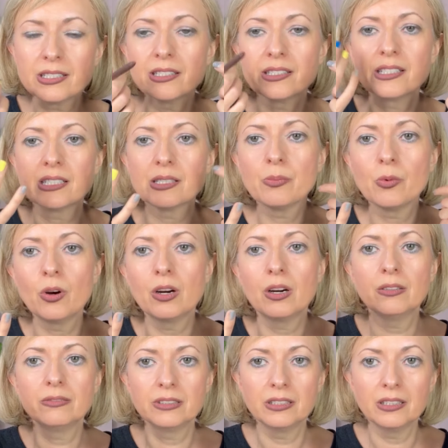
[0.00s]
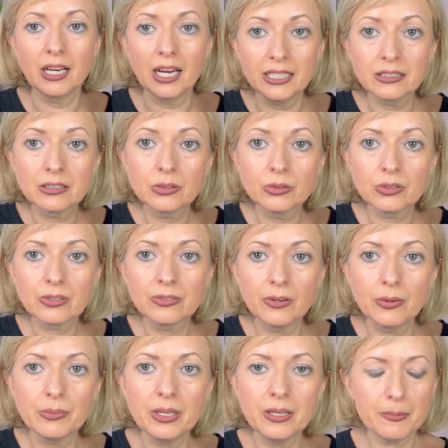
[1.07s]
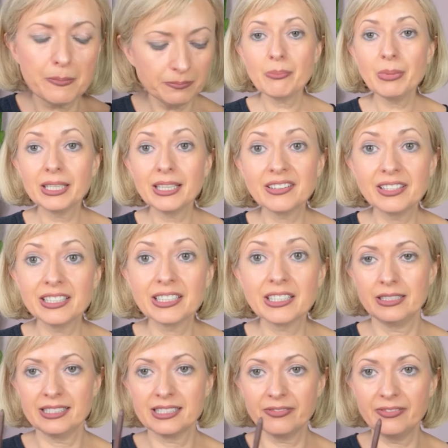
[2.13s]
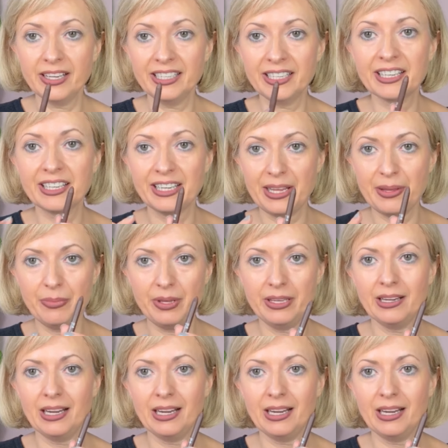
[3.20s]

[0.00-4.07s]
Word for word: This is more of a night look for me, but I think it's very creamy.